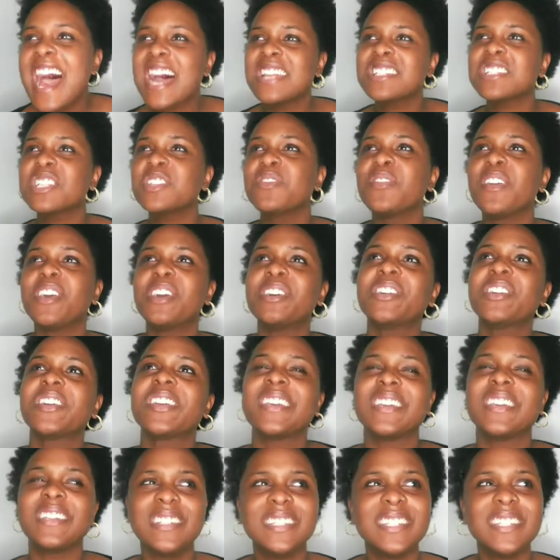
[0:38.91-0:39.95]
I just
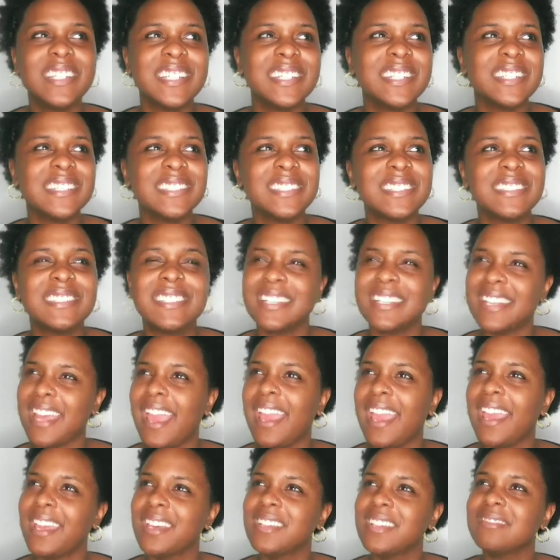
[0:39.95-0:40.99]
feel good
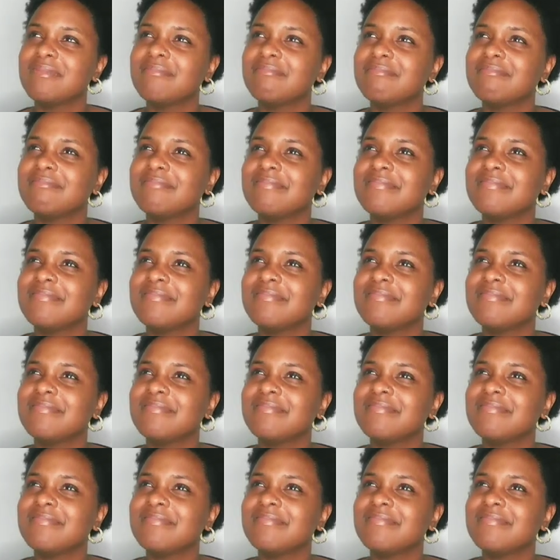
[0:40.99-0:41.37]
today.